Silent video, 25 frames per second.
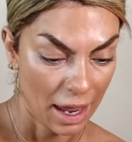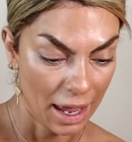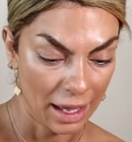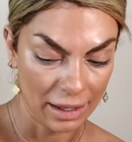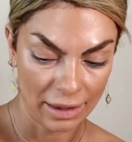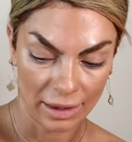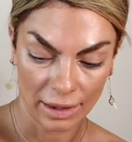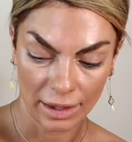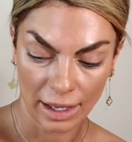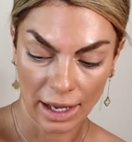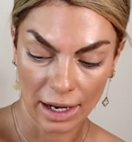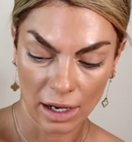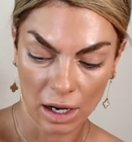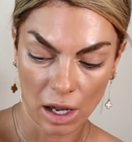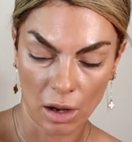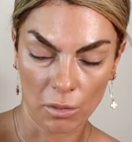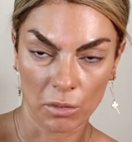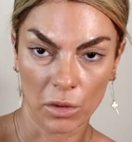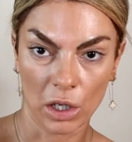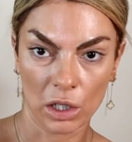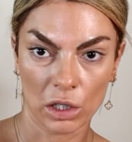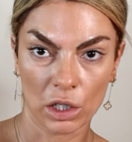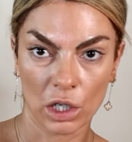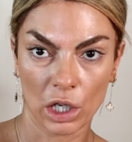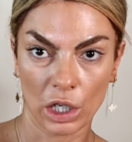And then
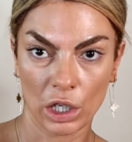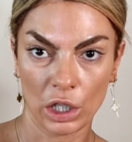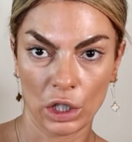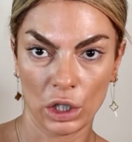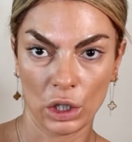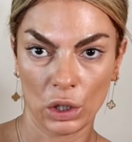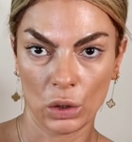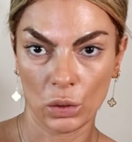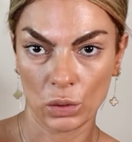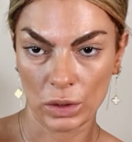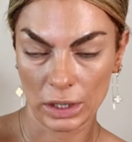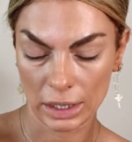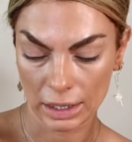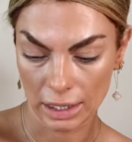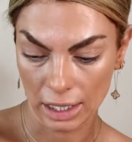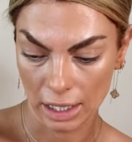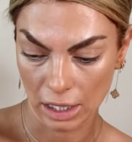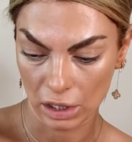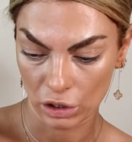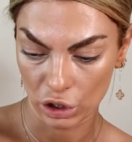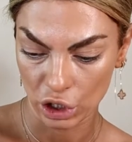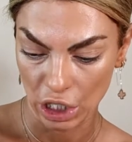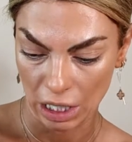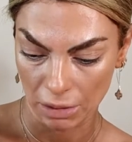I'm not going to use the